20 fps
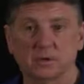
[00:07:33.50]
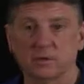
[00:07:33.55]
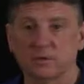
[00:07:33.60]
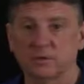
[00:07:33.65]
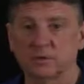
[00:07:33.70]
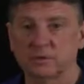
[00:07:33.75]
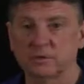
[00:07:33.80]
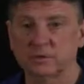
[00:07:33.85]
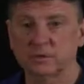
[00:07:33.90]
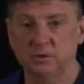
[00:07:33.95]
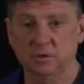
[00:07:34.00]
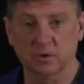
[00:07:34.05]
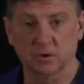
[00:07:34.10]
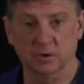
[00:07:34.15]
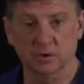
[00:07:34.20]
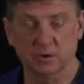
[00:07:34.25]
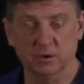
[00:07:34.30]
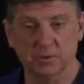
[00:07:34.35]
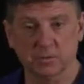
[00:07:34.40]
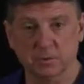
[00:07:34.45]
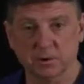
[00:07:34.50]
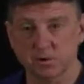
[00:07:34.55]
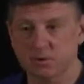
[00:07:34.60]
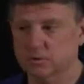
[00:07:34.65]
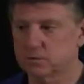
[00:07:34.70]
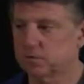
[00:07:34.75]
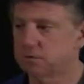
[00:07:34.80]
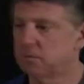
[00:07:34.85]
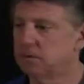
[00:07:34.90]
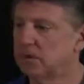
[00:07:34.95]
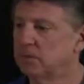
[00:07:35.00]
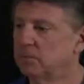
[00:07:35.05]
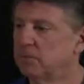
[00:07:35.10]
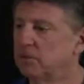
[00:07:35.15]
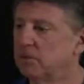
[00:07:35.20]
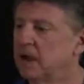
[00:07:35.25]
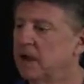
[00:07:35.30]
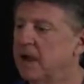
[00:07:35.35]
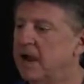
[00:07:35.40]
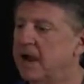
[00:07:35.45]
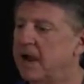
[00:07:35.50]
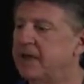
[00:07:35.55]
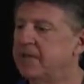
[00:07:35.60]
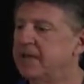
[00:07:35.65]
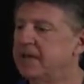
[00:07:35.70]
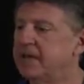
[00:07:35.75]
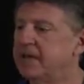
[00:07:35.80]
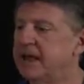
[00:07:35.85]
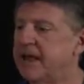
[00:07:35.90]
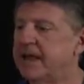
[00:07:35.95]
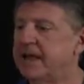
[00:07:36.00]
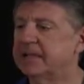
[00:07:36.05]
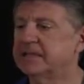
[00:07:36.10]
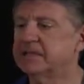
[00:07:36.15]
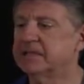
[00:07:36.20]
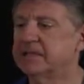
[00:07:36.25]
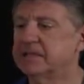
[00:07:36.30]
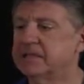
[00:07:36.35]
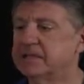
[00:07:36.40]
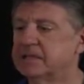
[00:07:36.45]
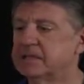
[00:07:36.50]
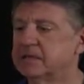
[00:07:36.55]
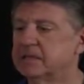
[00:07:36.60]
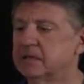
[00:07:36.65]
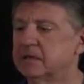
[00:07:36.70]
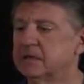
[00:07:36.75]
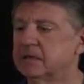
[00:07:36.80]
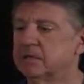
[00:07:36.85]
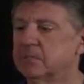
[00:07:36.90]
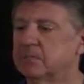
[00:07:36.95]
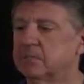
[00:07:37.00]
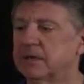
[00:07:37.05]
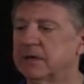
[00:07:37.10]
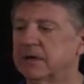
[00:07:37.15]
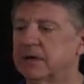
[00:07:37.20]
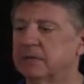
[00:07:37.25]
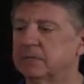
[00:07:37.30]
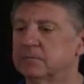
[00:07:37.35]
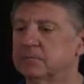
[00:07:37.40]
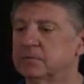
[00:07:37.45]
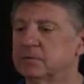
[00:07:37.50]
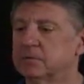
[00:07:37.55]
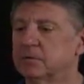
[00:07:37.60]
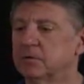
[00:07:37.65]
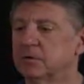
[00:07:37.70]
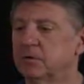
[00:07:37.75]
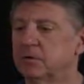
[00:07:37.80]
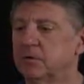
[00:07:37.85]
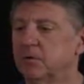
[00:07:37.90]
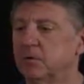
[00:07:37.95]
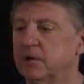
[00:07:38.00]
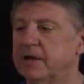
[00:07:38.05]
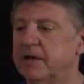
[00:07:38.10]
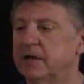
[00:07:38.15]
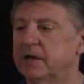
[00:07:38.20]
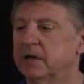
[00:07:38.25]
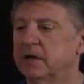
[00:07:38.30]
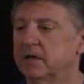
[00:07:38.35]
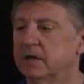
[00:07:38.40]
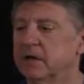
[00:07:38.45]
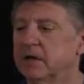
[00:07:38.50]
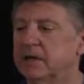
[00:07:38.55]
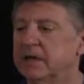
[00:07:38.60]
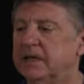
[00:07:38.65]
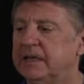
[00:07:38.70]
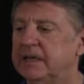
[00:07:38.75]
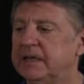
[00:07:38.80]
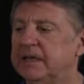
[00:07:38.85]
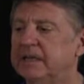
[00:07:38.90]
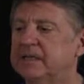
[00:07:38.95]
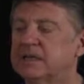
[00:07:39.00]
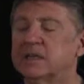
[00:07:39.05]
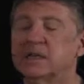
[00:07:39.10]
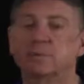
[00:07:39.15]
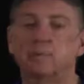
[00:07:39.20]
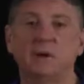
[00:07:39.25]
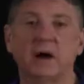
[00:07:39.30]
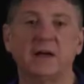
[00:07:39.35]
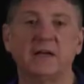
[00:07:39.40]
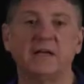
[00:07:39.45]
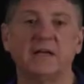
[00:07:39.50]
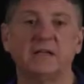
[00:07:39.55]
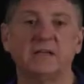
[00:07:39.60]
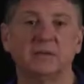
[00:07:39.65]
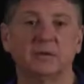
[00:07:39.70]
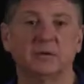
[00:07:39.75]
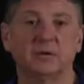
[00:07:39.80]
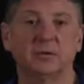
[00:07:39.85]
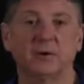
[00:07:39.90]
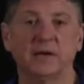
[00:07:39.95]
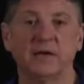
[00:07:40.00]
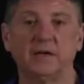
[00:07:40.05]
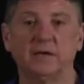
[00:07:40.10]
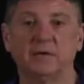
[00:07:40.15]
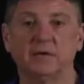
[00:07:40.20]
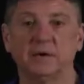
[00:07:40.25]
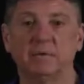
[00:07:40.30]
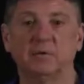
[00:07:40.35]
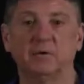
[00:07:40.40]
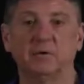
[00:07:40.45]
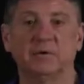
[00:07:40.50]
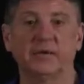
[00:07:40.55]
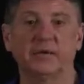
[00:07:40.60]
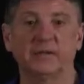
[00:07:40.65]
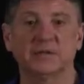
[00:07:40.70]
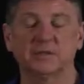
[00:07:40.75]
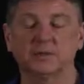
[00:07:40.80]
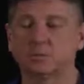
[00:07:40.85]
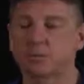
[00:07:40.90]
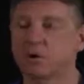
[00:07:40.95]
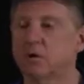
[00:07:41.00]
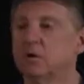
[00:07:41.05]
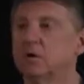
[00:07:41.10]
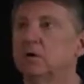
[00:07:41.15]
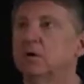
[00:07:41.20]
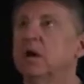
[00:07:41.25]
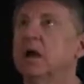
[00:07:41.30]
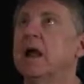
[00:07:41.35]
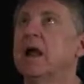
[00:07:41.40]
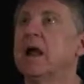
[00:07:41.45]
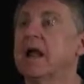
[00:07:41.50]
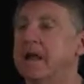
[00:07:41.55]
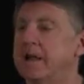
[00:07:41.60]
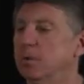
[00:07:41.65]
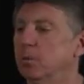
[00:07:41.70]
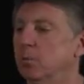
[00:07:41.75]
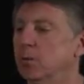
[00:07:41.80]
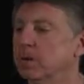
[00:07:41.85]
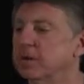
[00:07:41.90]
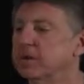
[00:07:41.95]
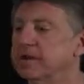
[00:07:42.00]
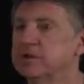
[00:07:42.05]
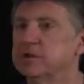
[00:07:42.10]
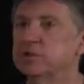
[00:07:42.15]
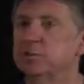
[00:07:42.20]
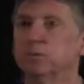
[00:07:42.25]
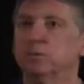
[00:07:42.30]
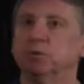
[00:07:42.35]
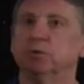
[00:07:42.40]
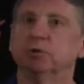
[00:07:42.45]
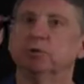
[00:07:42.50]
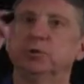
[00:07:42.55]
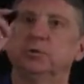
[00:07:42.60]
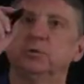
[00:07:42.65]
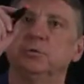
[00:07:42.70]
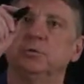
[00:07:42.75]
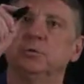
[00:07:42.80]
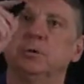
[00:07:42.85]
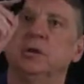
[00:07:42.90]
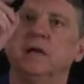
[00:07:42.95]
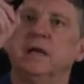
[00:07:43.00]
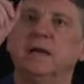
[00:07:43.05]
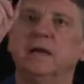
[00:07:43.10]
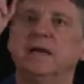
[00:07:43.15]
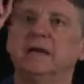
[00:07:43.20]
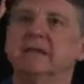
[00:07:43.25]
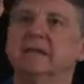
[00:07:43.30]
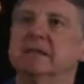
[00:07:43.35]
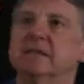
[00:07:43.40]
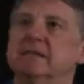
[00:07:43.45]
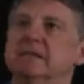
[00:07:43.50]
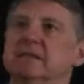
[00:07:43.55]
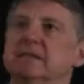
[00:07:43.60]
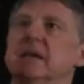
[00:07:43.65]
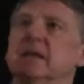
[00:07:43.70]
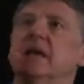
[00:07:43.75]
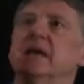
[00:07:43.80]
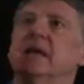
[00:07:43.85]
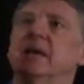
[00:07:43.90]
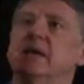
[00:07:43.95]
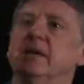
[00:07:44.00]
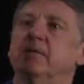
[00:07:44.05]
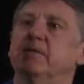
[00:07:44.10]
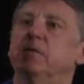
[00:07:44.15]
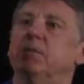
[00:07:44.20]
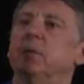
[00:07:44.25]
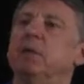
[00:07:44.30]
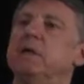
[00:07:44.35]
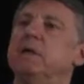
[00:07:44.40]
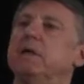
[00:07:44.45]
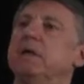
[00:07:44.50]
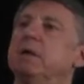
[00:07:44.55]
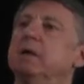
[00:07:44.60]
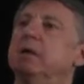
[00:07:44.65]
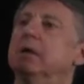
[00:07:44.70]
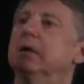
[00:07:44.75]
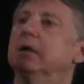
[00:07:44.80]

which is the largest possible number. And then as this becomes greater, e to the minus a greater number gets smaller. And what this will do is, if we